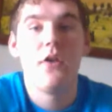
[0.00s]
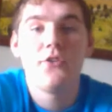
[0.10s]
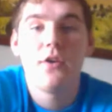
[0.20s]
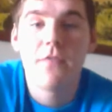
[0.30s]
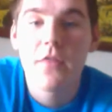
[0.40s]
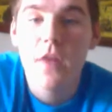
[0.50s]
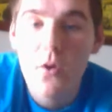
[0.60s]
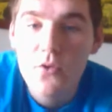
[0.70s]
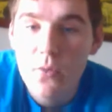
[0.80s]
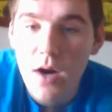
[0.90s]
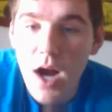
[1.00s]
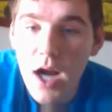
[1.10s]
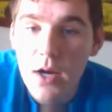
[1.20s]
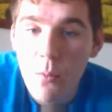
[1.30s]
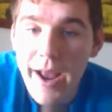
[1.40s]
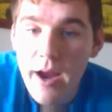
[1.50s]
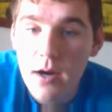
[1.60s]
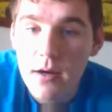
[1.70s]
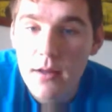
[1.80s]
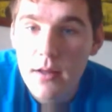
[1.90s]
also, for those who are
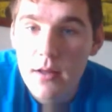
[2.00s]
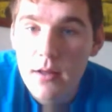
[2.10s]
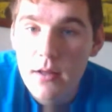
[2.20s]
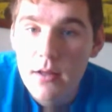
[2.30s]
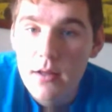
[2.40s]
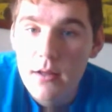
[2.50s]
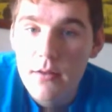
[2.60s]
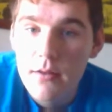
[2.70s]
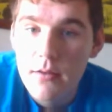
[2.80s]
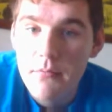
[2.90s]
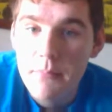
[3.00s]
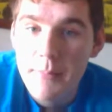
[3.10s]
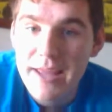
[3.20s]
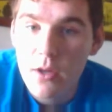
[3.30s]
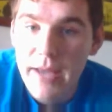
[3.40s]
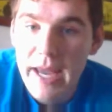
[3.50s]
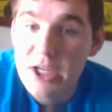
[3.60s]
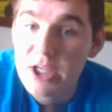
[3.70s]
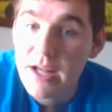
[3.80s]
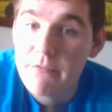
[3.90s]
unaware, my
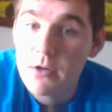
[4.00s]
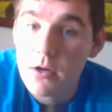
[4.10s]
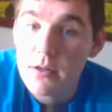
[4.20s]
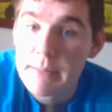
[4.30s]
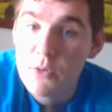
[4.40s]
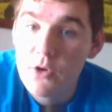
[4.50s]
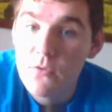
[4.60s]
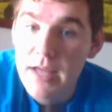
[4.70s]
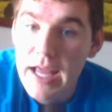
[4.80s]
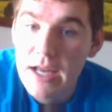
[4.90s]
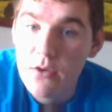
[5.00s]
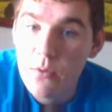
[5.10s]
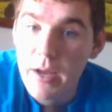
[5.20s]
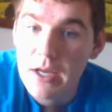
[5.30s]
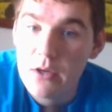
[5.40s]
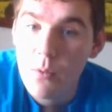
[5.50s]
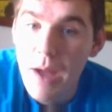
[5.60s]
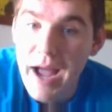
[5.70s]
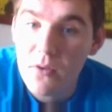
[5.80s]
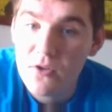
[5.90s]
location, I've currently moved into a new
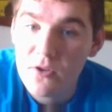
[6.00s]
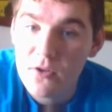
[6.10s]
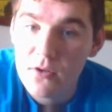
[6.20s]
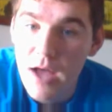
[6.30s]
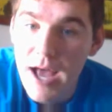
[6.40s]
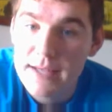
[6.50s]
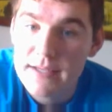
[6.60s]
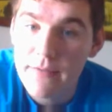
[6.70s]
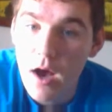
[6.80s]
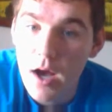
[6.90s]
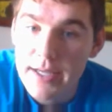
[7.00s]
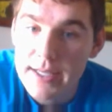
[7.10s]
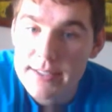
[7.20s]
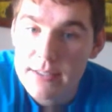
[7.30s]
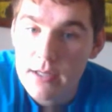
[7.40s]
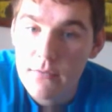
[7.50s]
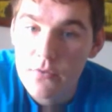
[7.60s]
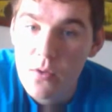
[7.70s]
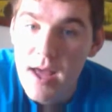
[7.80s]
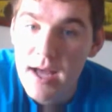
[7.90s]
house as of August of
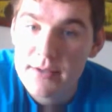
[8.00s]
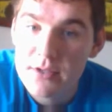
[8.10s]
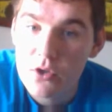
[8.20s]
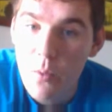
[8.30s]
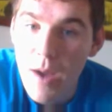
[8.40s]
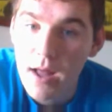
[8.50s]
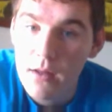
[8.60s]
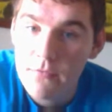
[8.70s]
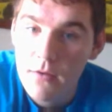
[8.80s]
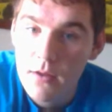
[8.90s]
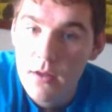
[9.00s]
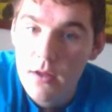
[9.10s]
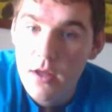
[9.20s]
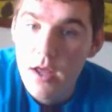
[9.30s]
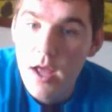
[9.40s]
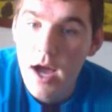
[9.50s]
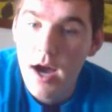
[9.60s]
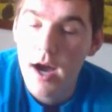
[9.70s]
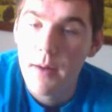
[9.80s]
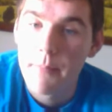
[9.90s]
2012.
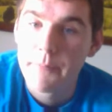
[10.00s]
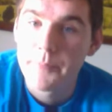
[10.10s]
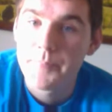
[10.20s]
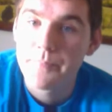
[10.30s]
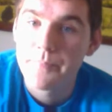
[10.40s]
I'm